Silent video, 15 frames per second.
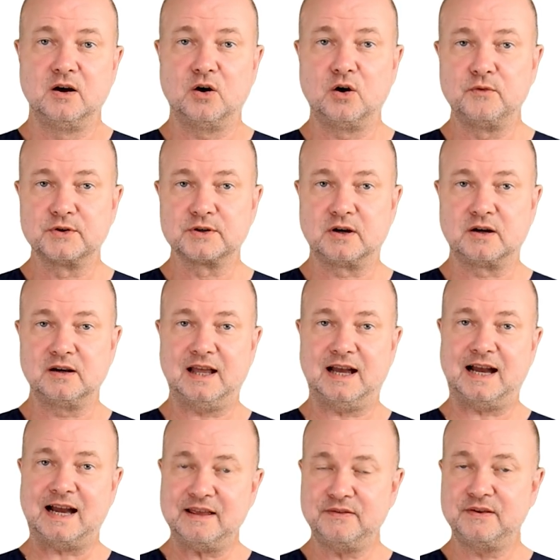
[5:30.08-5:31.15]
Overall,
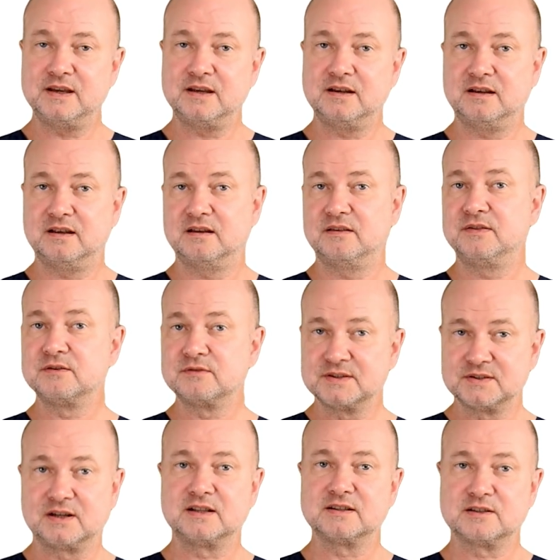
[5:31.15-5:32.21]
I think the
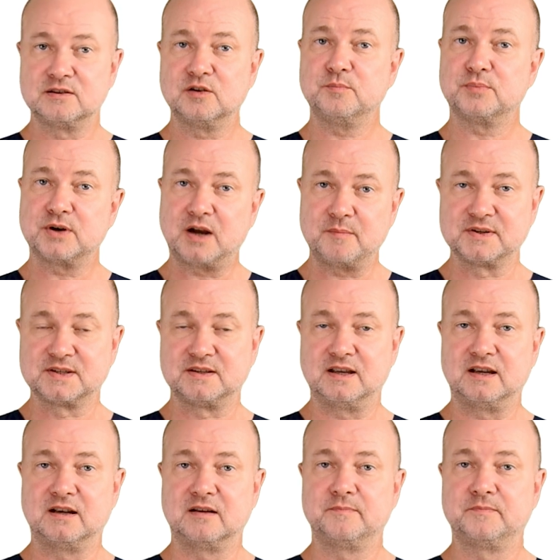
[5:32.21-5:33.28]
results look
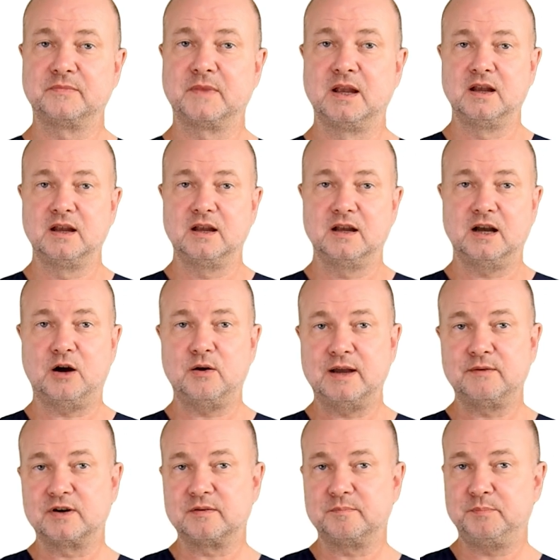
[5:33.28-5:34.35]
promising.
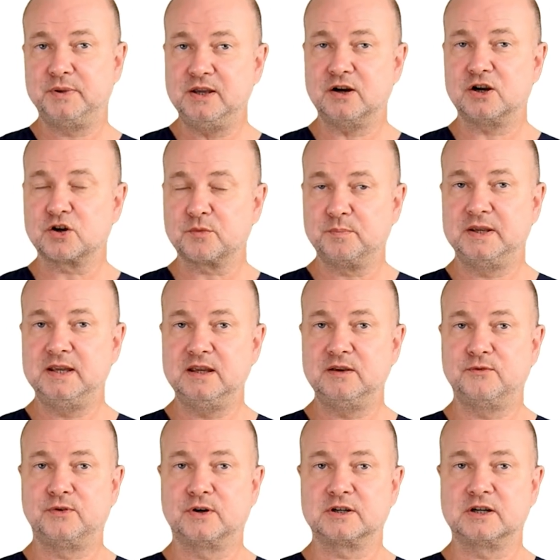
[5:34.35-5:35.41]
However,
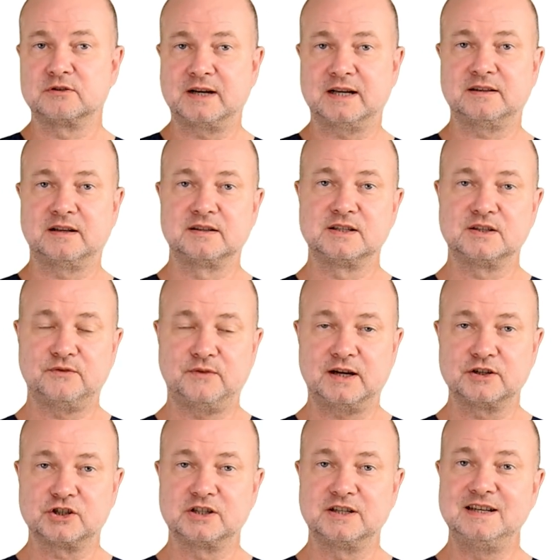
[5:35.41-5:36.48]
PRP for erectile
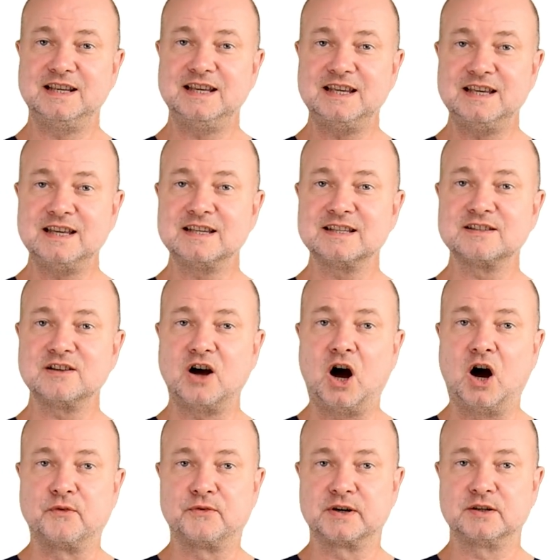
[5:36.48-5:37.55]
dysfunction is
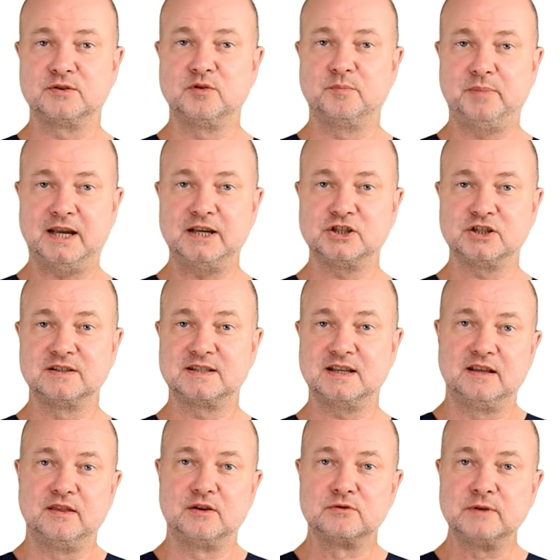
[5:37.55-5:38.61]
offered to patients
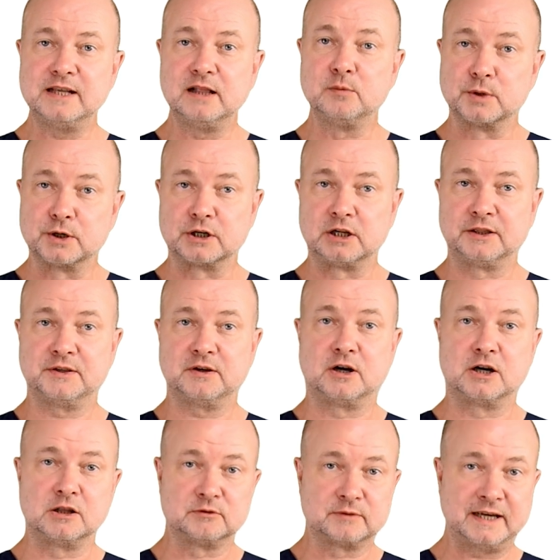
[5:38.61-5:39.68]
in the real world
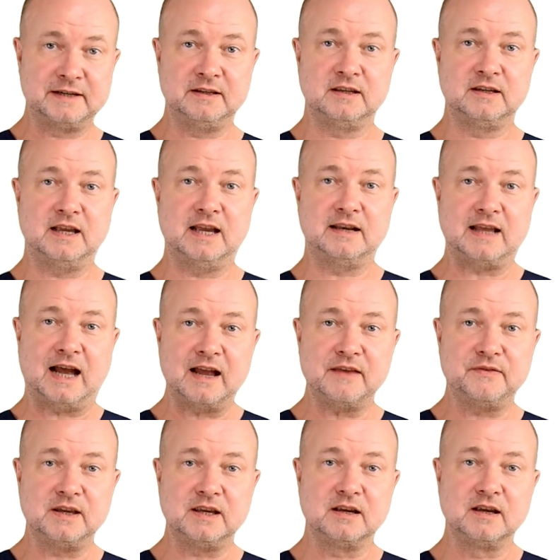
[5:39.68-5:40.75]
already, and I
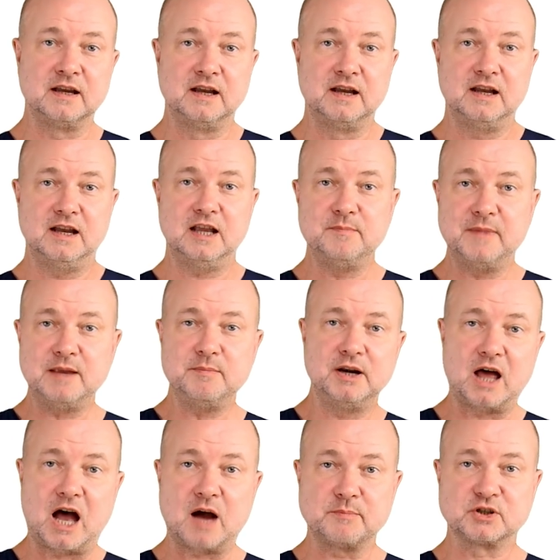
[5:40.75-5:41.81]
think it may be
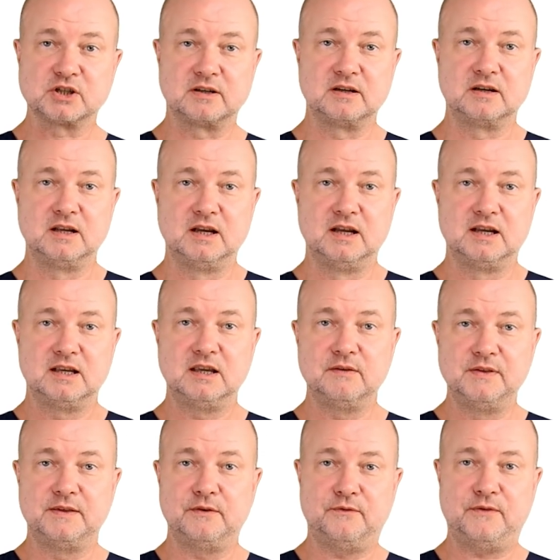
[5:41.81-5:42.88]
an option
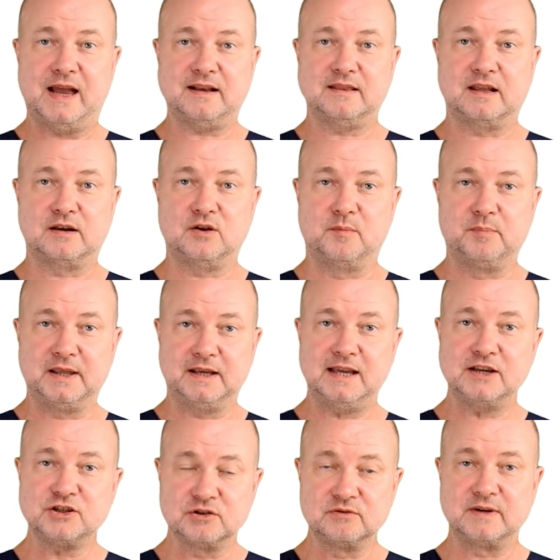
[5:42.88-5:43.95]
given the fact that
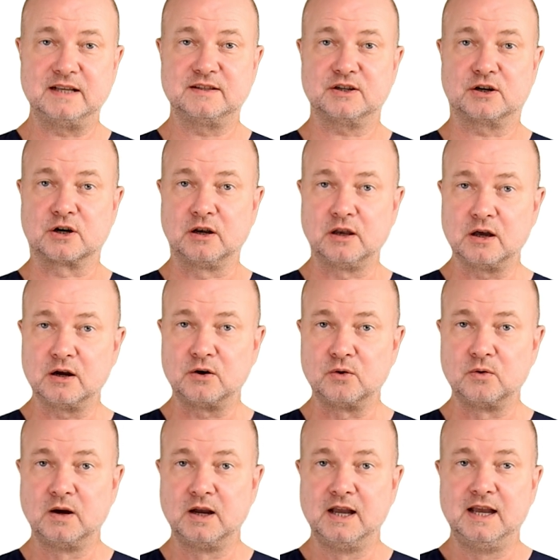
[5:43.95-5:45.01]
complication rates are
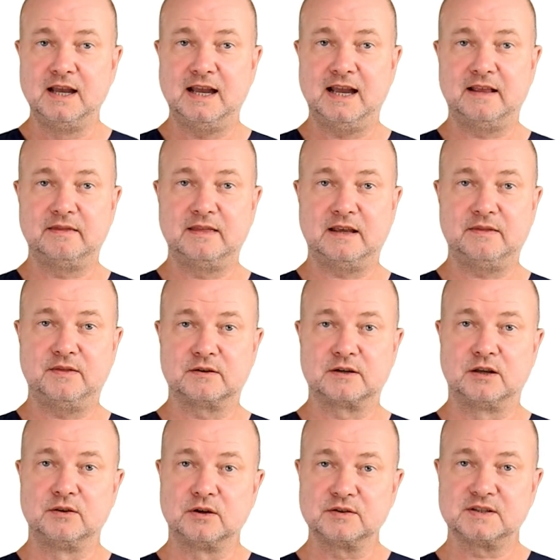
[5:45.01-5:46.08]
low and that there
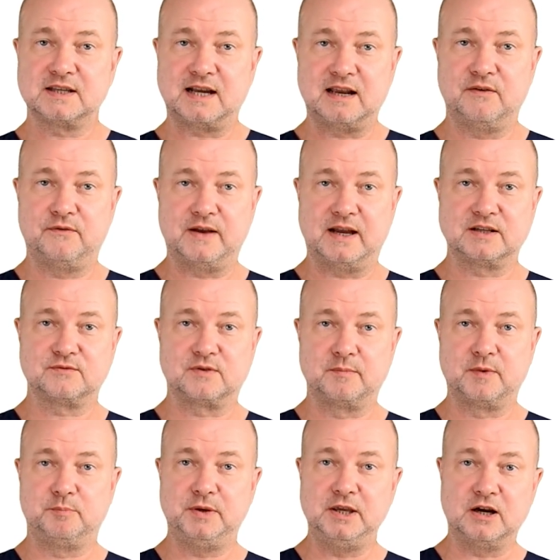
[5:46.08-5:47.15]
are no side effects
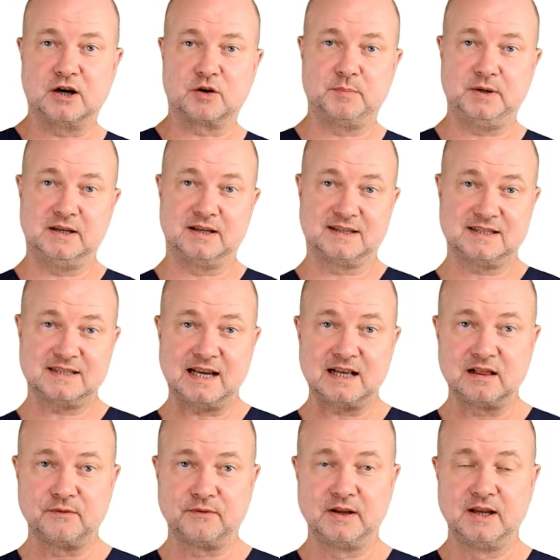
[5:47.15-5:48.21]
from the PRP
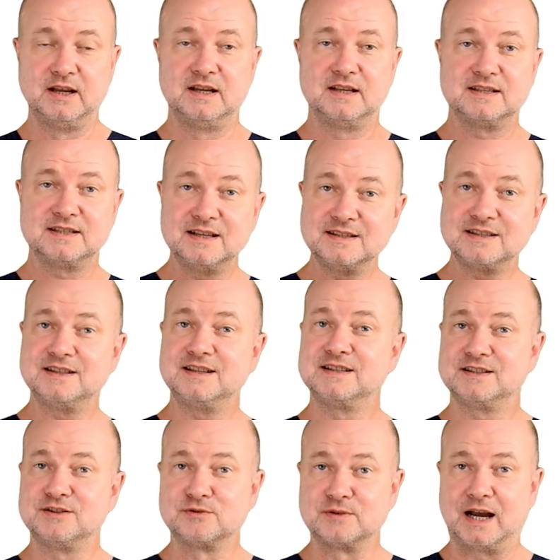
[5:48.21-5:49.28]
itself, since it
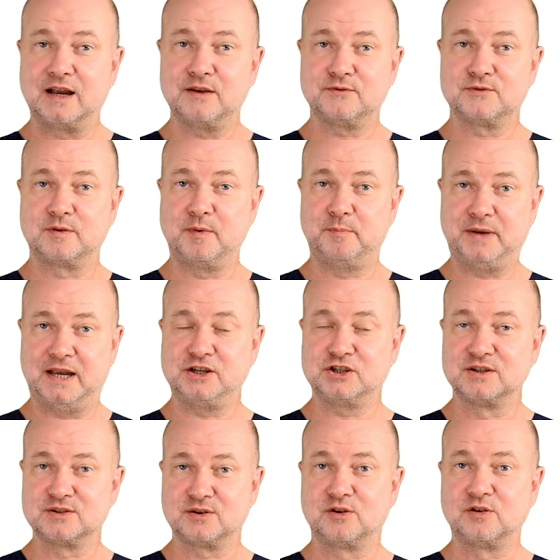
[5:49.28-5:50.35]
is derived from the
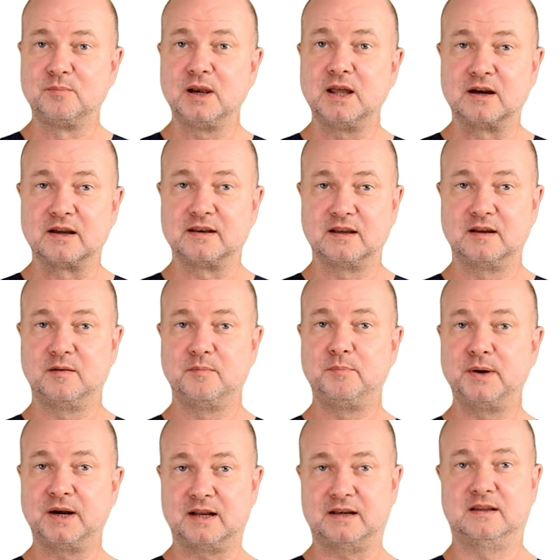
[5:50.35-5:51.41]
patient's own blood.
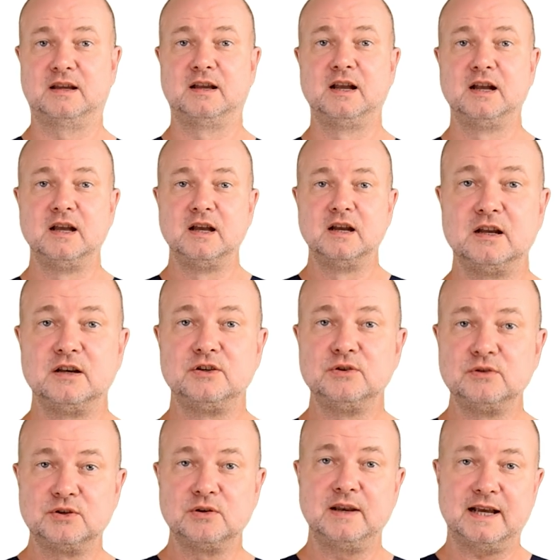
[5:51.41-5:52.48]
But
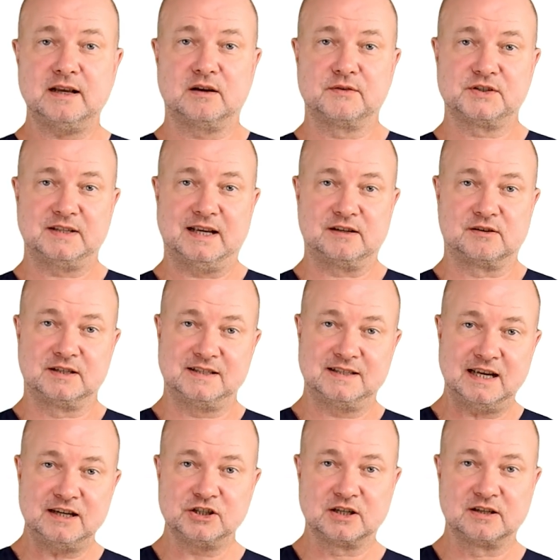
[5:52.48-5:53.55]
due to lack of
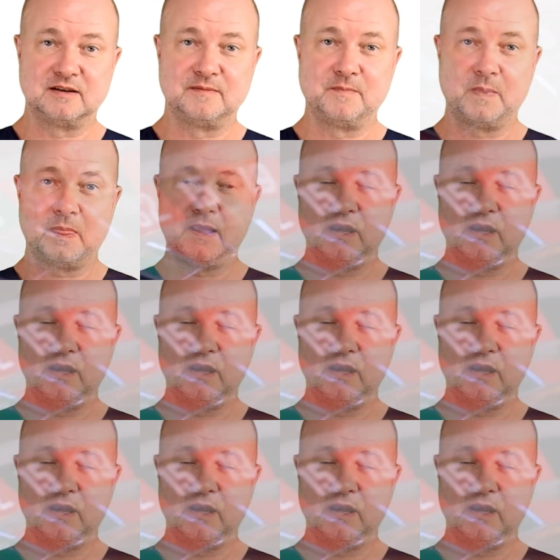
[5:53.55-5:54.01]
standardization,